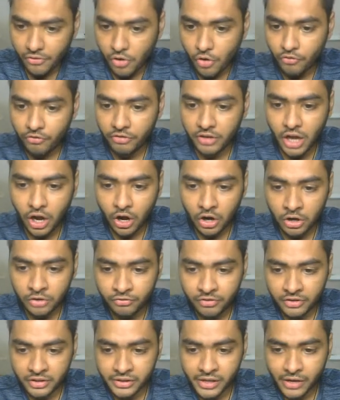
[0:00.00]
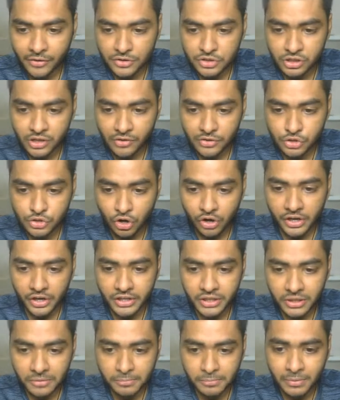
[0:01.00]
there was
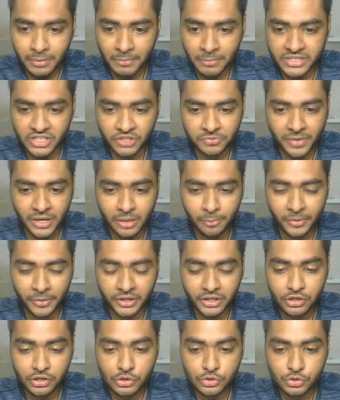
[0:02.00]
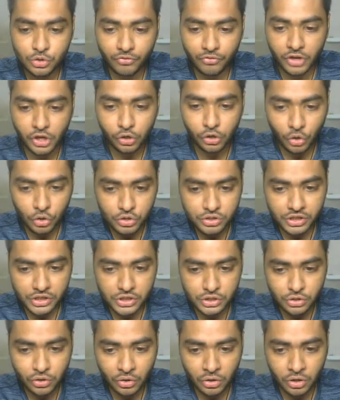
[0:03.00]
already a message parameter, so we close
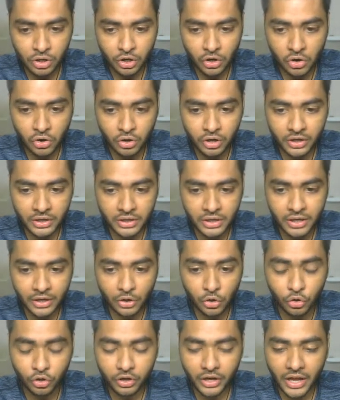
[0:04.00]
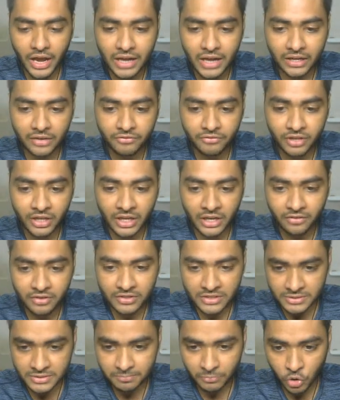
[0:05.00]
this colon code, and then we get a
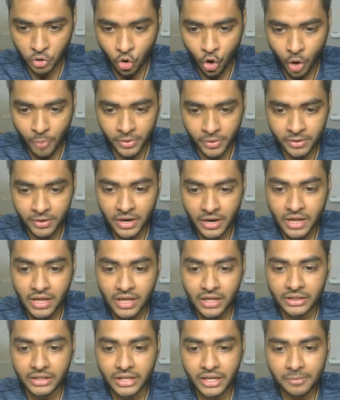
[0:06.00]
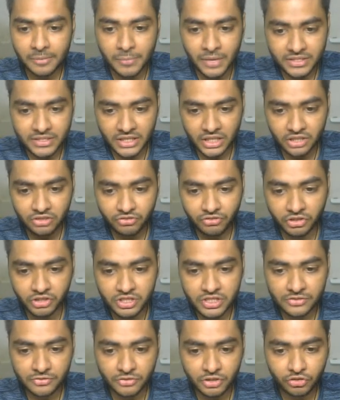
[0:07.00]
comma, then message,
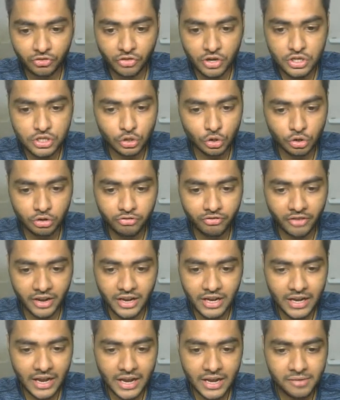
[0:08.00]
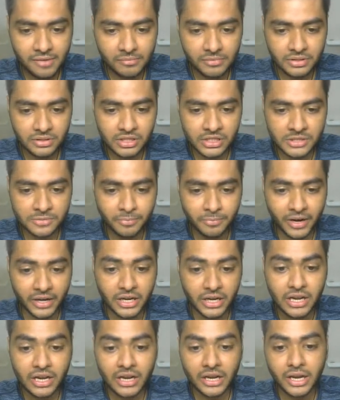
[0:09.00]
which was load file, and this part.
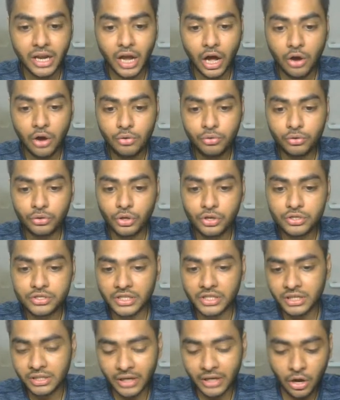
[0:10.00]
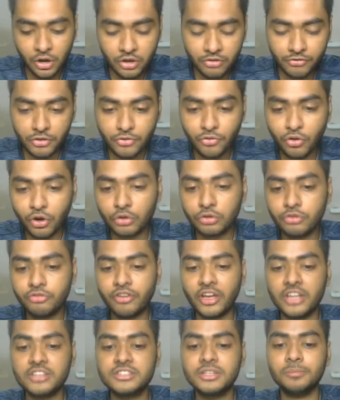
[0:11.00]
Now you're saying, now if you want to
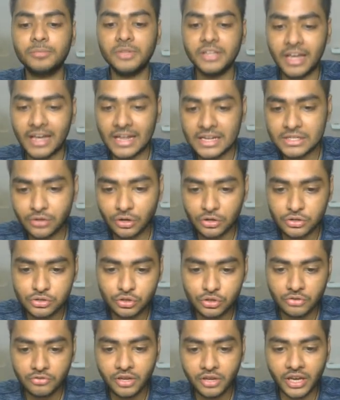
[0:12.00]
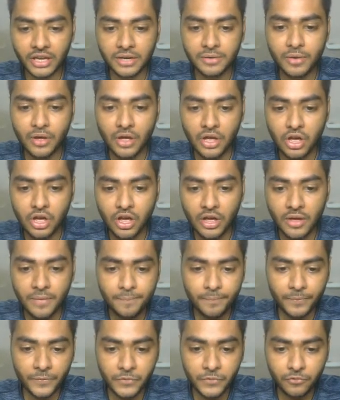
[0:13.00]
fetch something else also,
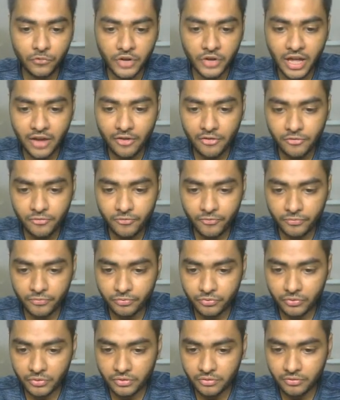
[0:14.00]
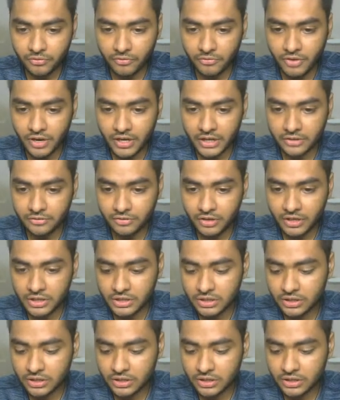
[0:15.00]
we would have went with